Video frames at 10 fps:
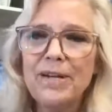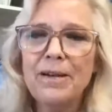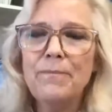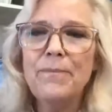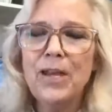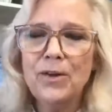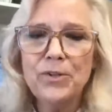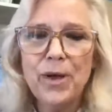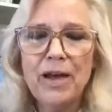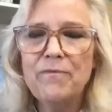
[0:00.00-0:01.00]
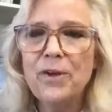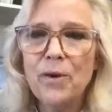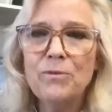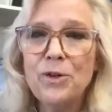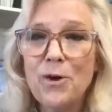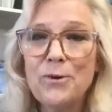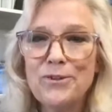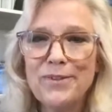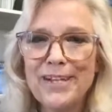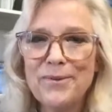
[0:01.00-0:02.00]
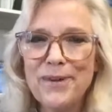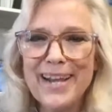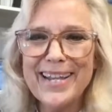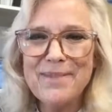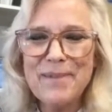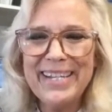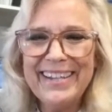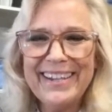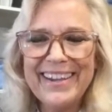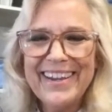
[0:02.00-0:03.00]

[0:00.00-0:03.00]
They also have their own coach. That's where I come in.